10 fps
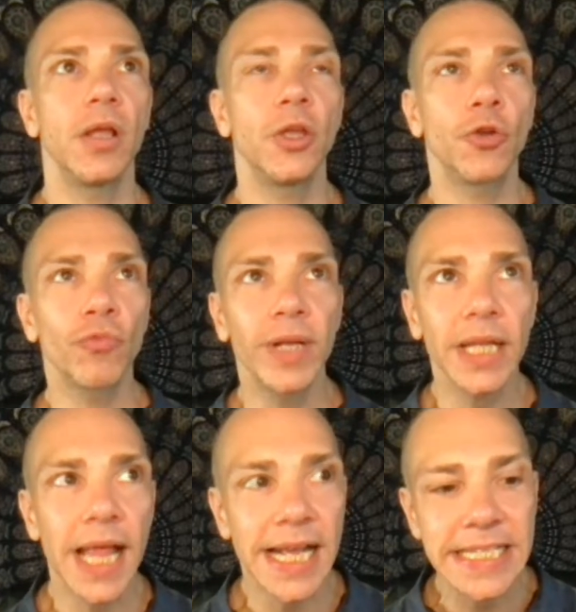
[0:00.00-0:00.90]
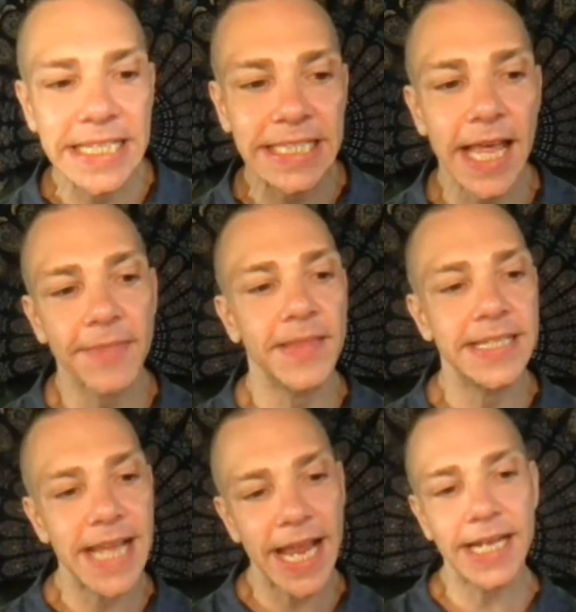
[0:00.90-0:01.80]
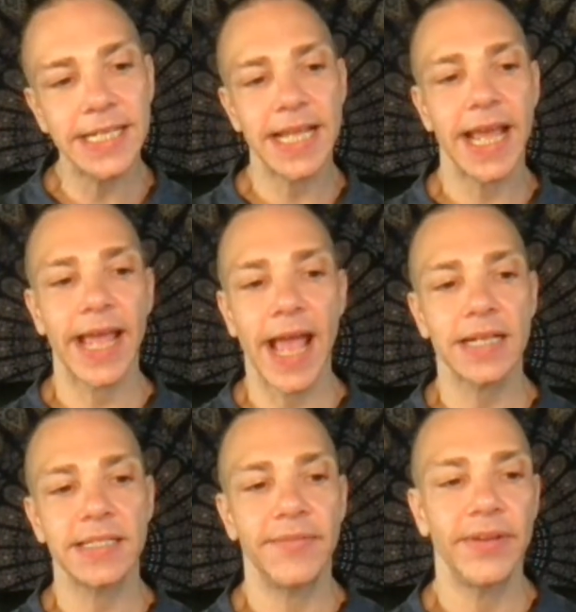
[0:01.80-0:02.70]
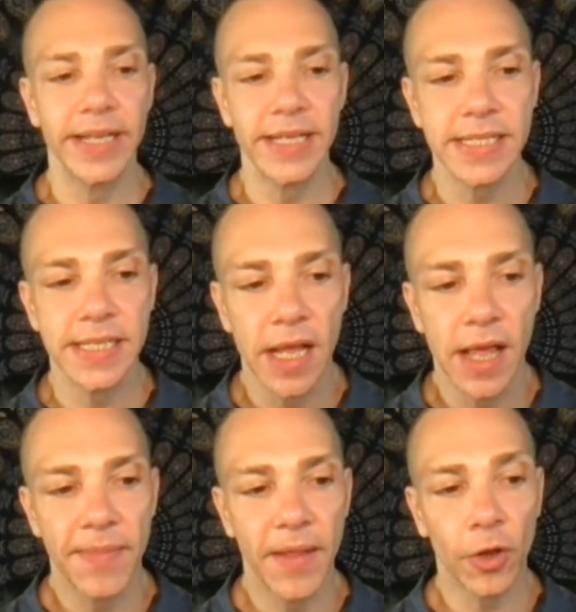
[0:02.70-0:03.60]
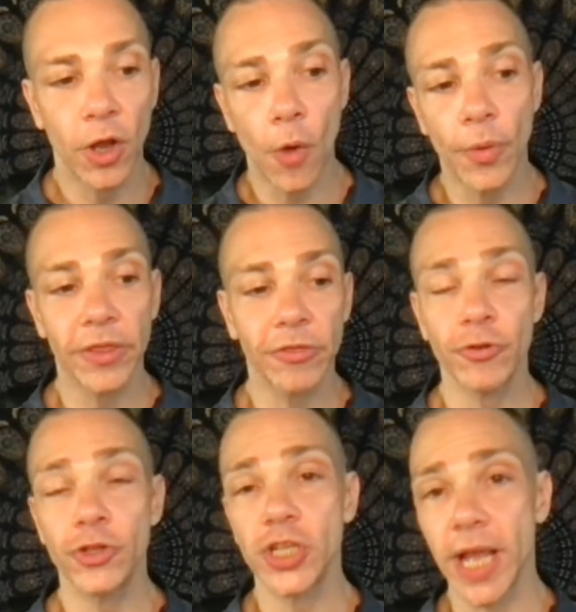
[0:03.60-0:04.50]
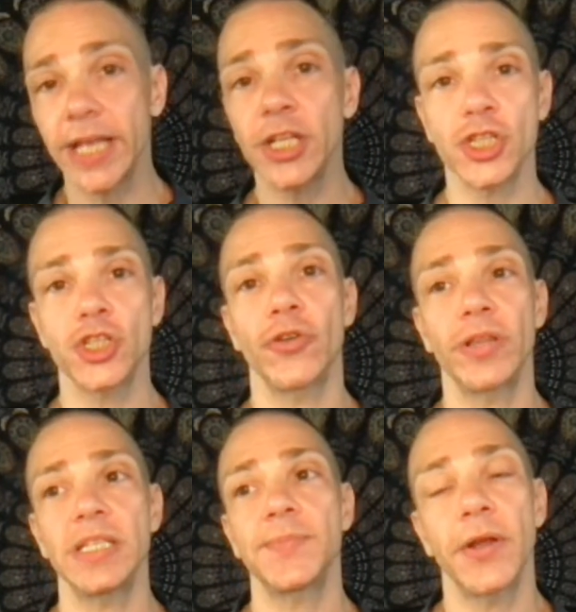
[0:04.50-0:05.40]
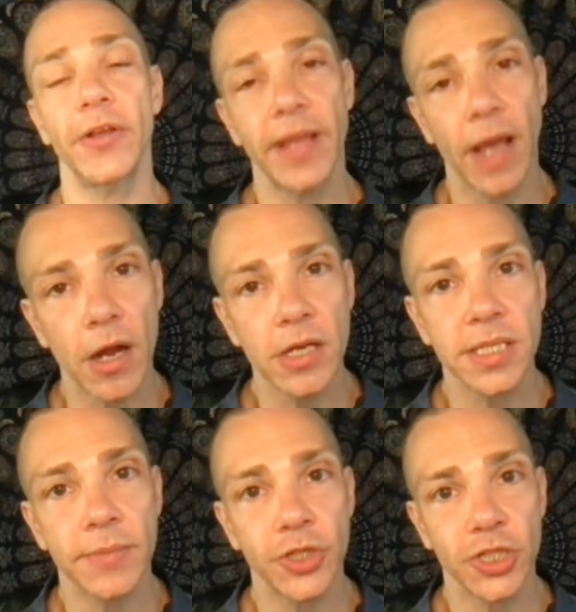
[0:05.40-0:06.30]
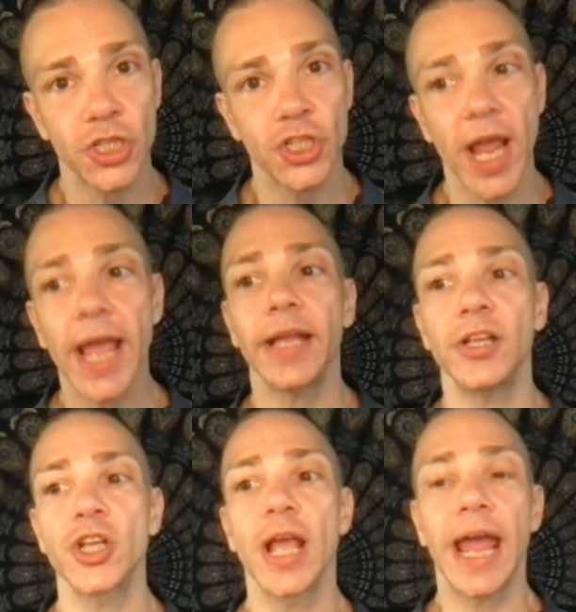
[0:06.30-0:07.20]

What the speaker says: you're realizing that the day-to-day activities that are going through changes during this period, they are subject to change.